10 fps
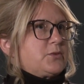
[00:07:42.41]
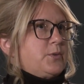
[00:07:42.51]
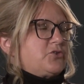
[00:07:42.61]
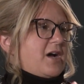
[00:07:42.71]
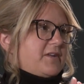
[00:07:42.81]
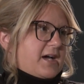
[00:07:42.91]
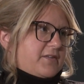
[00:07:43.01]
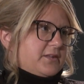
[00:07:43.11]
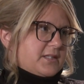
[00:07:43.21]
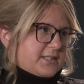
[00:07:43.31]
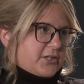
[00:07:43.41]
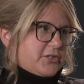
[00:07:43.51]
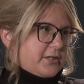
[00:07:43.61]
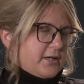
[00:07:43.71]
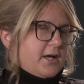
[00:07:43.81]
So we try to have it in the
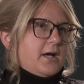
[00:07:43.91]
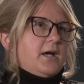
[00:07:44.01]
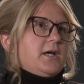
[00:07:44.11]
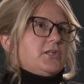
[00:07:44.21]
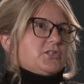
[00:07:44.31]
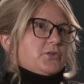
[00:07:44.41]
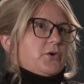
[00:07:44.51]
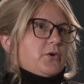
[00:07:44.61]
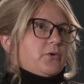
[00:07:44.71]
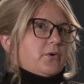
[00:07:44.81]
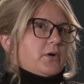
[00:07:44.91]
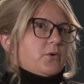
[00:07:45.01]
center. So